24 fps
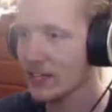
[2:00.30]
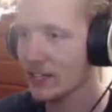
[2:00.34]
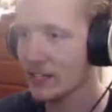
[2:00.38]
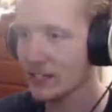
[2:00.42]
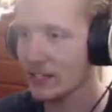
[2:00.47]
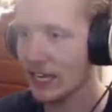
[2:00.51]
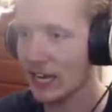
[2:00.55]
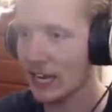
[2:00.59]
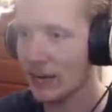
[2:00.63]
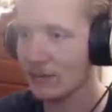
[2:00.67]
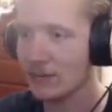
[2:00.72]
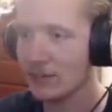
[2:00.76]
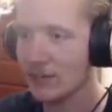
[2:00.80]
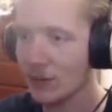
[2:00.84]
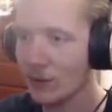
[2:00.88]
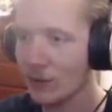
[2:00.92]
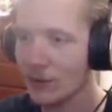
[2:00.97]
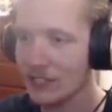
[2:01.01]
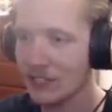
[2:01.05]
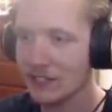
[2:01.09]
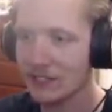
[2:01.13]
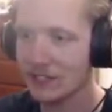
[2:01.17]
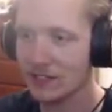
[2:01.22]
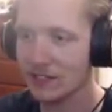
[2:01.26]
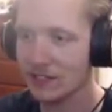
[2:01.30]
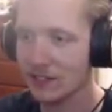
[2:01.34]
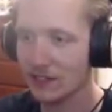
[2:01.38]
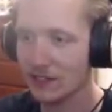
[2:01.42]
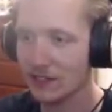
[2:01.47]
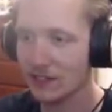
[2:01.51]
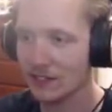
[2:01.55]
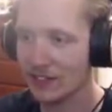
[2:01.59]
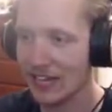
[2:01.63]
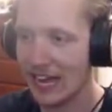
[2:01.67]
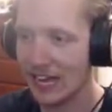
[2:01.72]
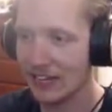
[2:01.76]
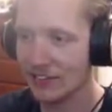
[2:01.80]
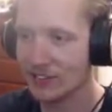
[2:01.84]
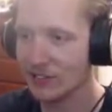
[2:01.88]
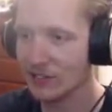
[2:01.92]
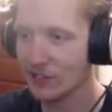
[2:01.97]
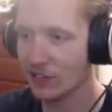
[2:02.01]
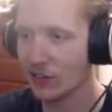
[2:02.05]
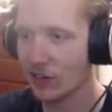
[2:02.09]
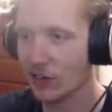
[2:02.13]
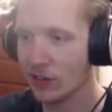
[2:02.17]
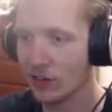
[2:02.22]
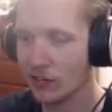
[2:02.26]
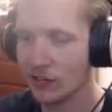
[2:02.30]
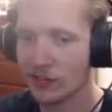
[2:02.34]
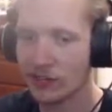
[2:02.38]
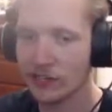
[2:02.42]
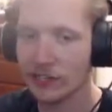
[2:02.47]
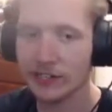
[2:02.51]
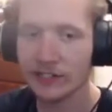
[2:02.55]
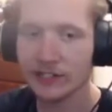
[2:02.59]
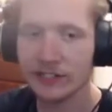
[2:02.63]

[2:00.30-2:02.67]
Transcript: Games always last longer.